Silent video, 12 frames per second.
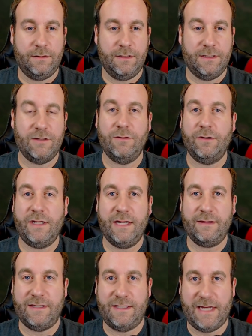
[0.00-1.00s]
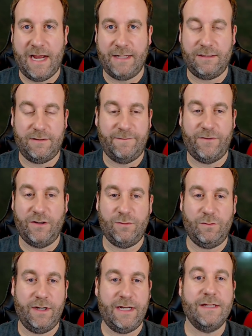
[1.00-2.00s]
And so looking at the stats, the first
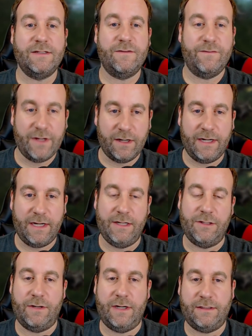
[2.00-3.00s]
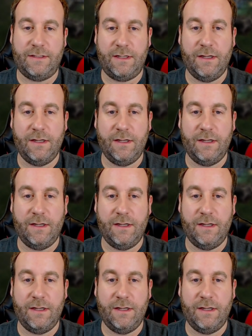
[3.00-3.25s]
one is very interesting.